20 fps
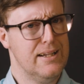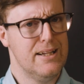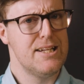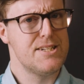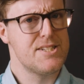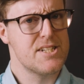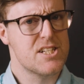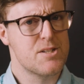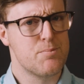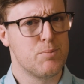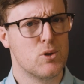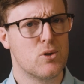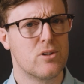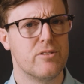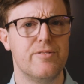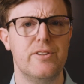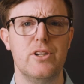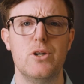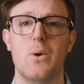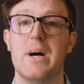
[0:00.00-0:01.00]
Let's explore
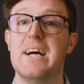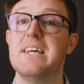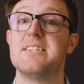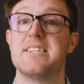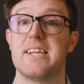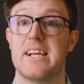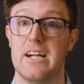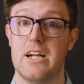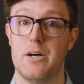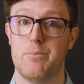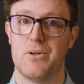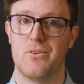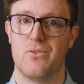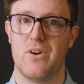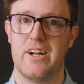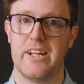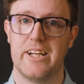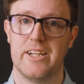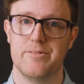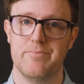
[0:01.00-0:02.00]
a few ways to get up and
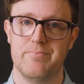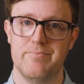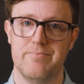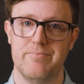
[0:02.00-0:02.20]
running.